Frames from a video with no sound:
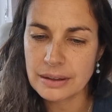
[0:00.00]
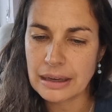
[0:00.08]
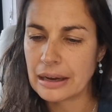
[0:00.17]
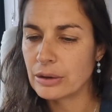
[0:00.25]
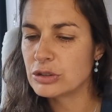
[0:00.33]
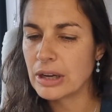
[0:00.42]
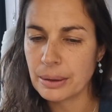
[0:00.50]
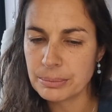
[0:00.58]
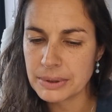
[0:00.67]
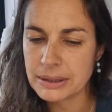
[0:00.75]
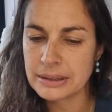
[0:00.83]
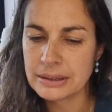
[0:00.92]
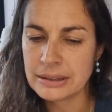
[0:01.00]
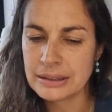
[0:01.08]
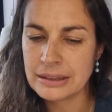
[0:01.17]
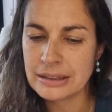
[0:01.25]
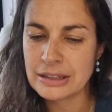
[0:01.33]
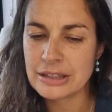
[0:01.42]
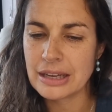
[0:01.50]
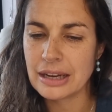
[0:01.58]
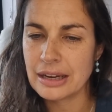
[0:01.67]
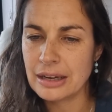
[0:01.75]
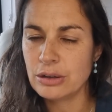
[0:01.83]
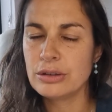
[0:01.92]
outcome,
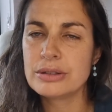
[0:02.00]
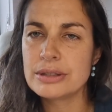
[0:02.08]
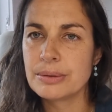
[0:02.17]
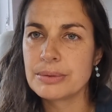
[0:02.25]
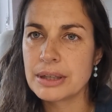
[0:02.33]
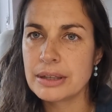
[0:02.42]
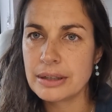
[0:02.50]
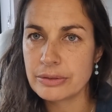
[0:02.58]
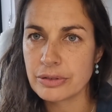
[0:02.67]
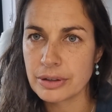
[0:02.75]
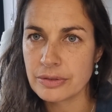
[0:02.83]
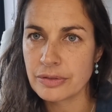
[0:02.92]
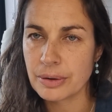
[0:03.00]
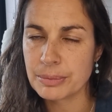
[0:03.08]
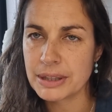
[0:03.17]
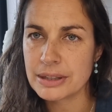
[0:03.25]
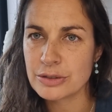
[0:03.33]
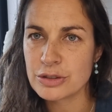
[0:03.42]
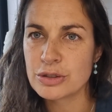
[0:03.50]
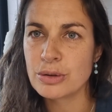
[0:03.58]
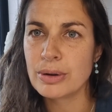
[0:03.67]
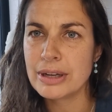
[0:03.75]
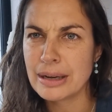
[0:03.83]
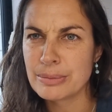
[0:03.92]
I learned something different from it. So
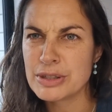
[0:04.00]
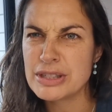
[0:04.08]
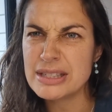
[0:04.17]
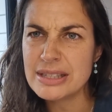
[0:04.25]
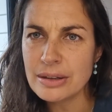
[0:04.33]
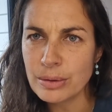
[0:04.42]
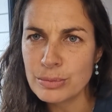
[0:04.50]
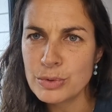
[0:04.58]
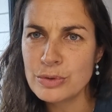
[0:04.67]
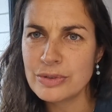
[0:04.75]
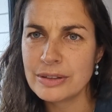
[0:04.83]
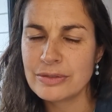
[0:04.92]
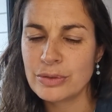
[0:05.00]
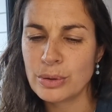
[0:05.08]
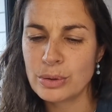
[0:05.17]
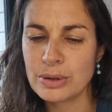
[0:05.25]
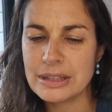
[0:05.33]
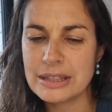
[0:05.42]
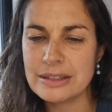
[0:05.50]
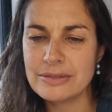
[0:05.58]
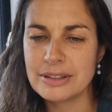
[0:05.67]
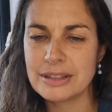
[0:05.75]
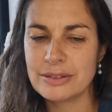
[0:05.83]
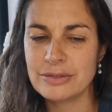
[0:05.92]
I am still moving forward,
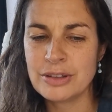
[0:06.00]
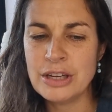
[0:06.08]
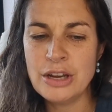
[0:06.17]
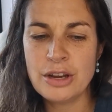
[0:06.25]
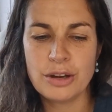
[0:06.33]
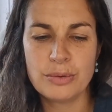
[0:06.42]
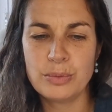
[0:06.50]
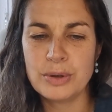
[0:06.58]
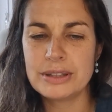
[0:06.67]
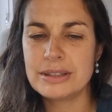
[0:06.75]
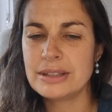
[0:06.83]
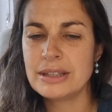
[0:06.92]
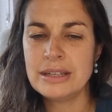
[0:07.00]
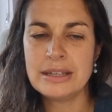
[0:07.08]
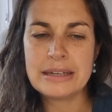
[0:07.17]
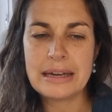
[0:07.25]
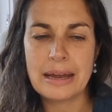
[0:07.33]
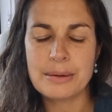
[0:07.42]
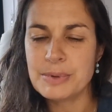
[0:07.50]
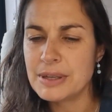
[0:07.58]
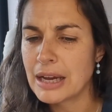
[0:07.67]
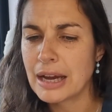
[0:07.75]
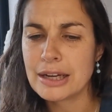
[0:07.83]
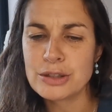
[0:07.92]
even if with
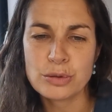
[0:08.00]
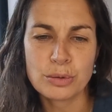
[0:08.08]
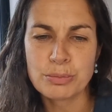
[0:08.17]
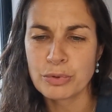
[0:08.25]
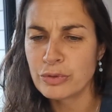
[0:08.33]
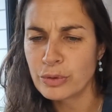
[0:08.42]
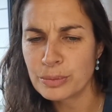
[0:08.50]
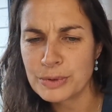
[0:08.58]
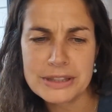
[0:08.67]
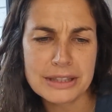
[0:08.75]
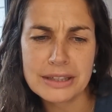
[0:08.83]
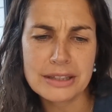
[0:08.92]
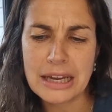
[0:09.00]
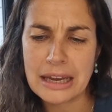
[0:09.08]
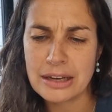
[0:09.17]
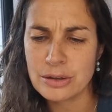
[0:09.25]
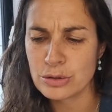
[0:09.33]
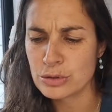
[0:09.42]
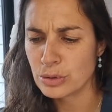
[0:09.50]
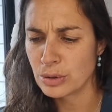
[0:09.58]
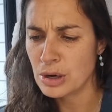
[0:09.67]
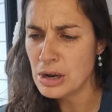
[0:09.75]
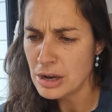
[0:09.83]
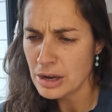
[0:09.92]
KPIs or performance indicators or